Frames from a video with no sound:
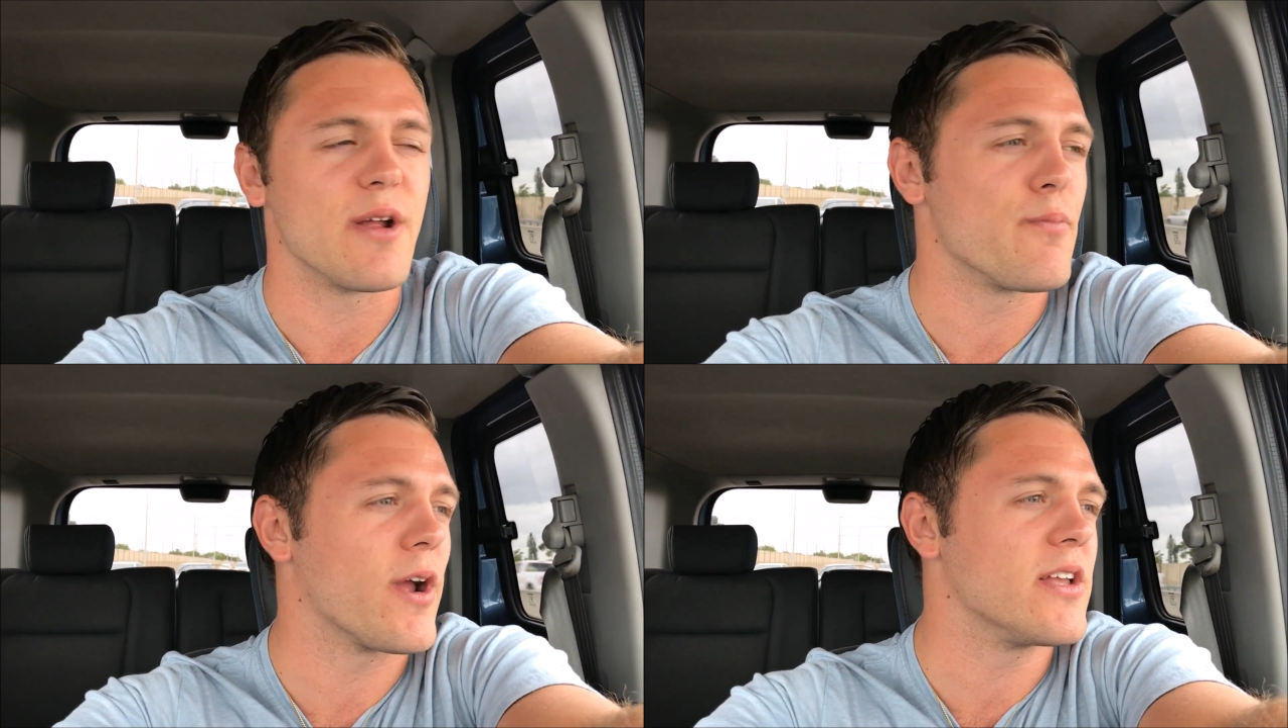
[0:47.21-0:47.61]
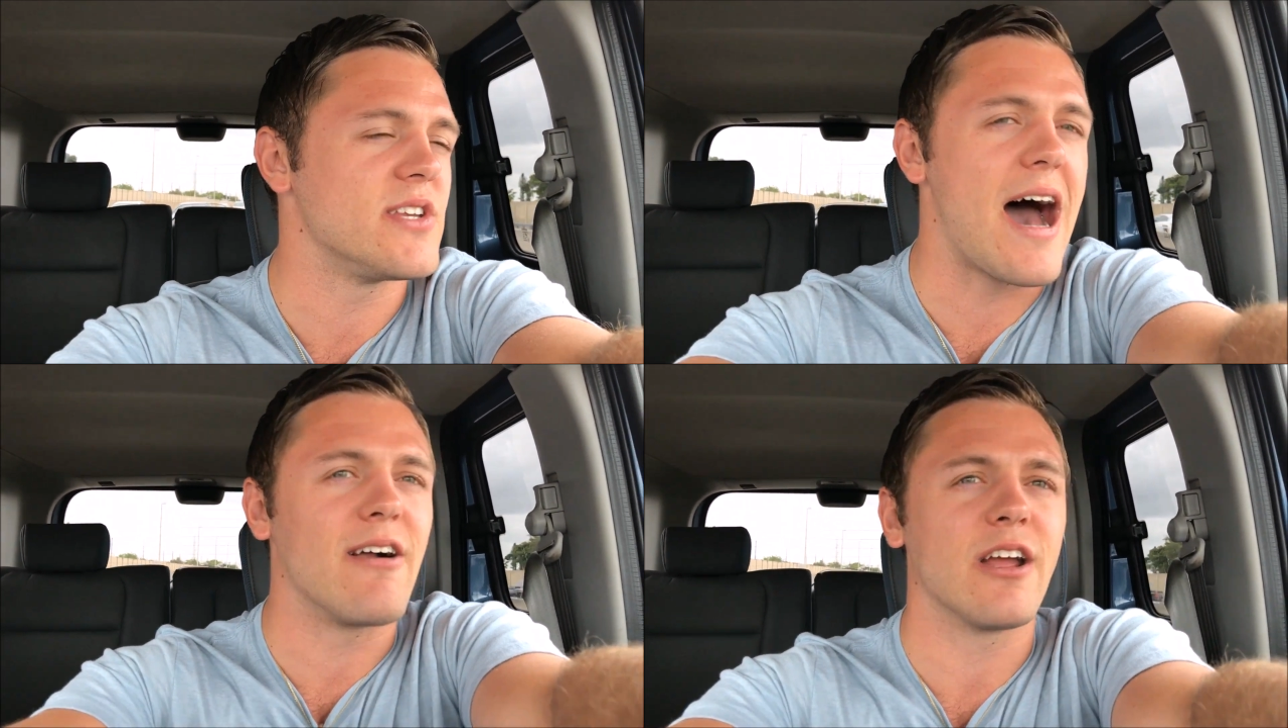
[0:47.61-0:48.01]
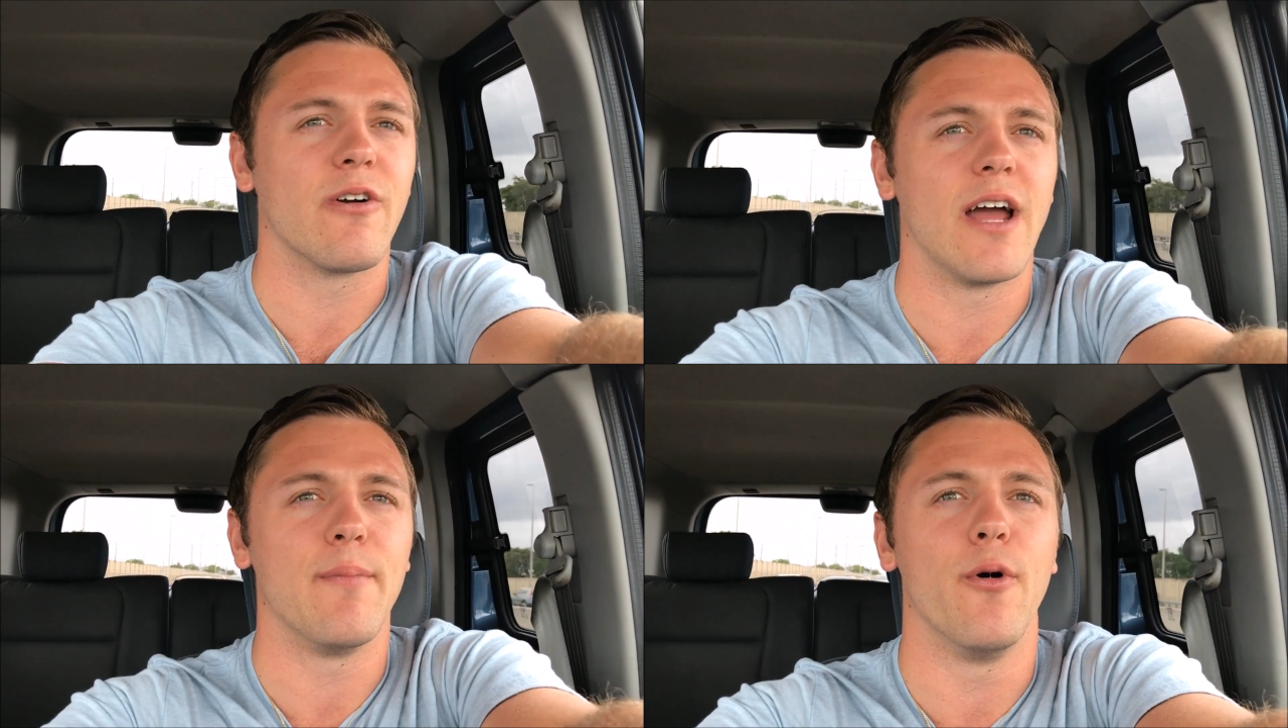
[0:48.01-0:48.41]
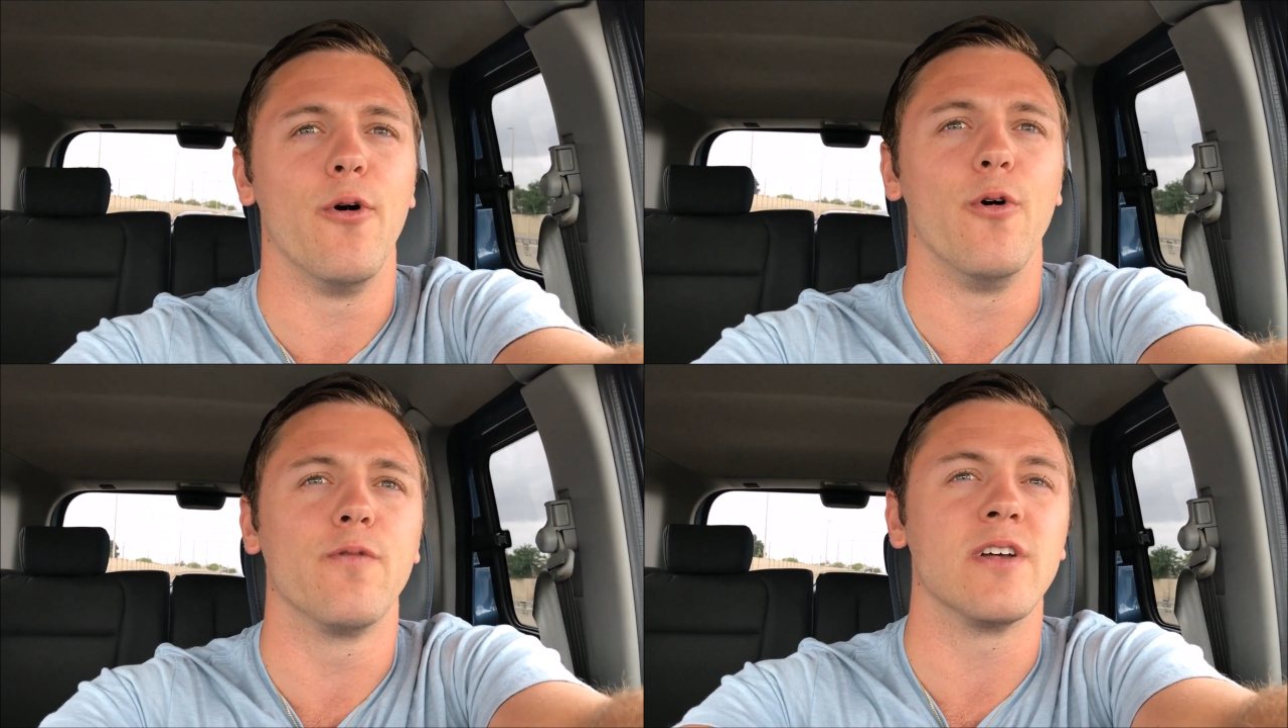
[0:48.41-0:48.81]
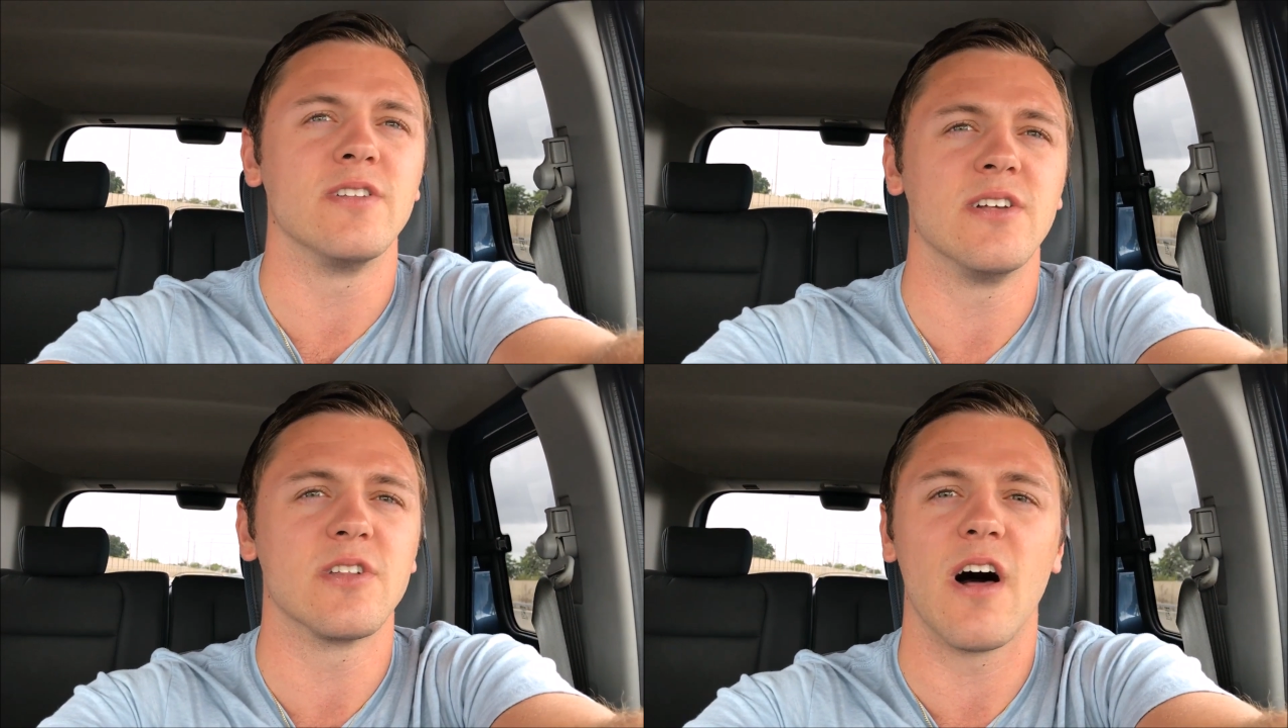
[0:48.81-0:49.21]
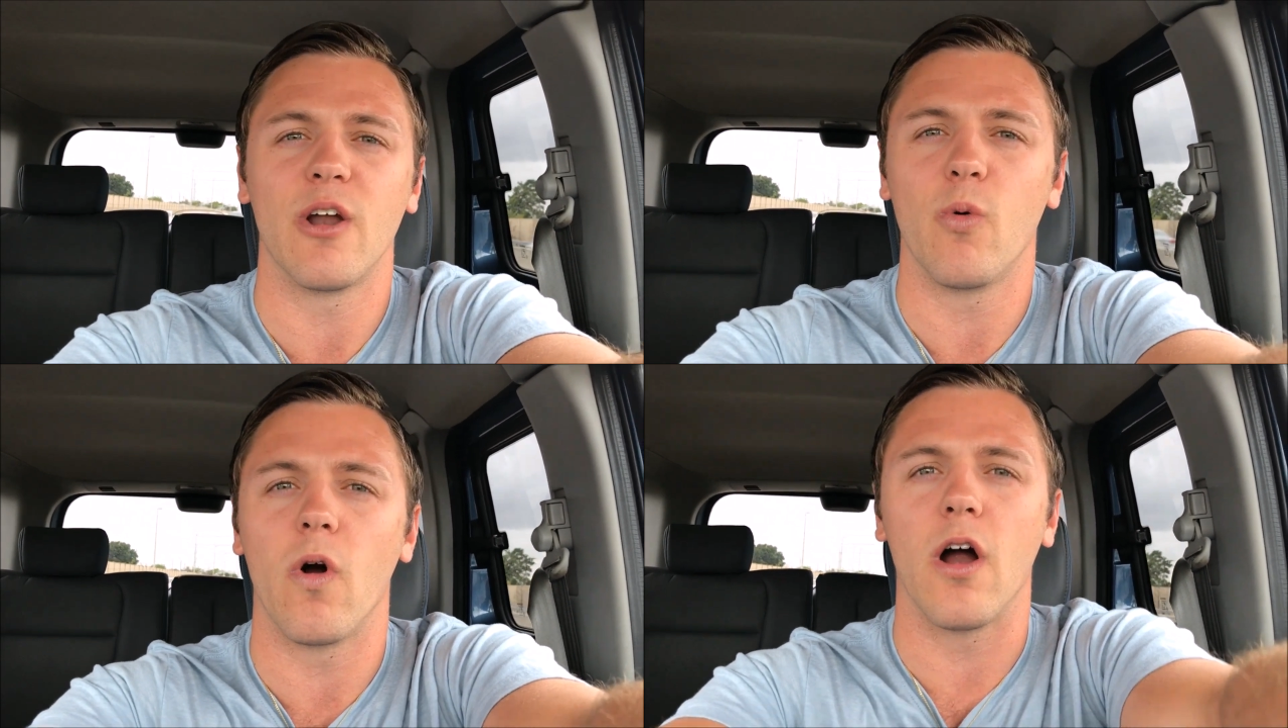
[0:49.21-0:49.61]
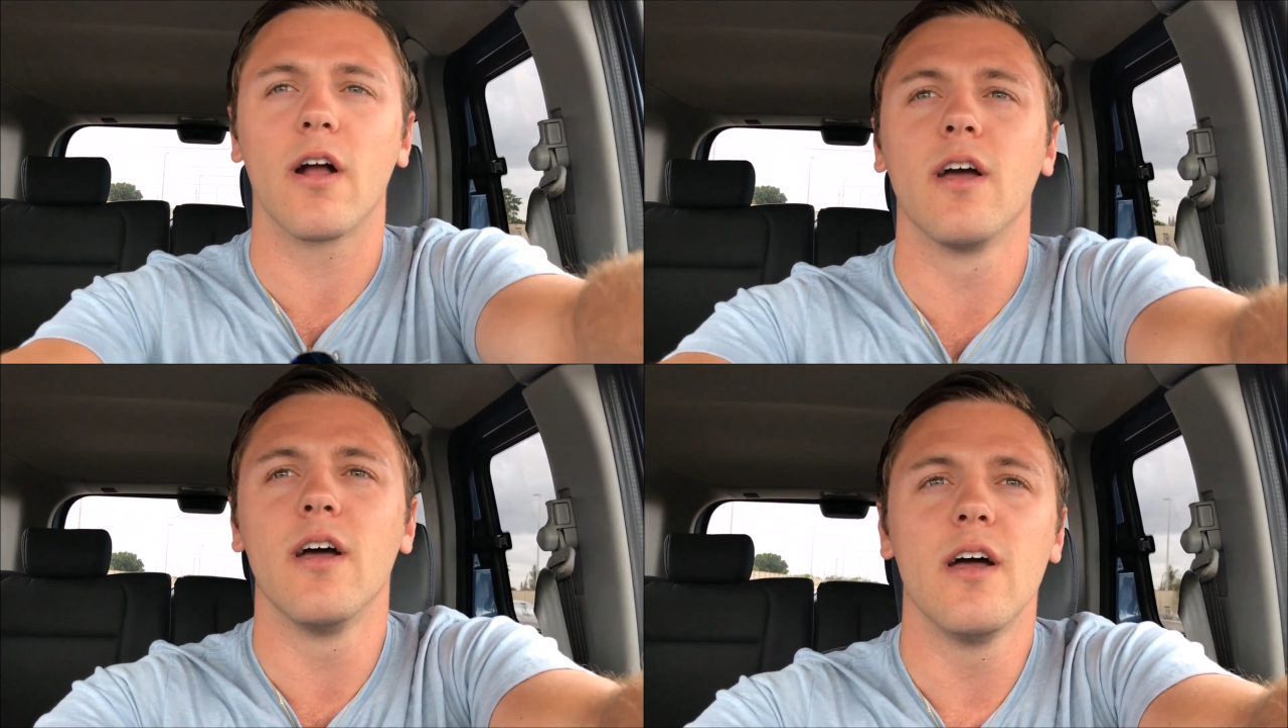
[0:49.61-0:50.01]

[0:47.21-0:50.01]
I didn't bring it down here when I moved because it needs a lot of work.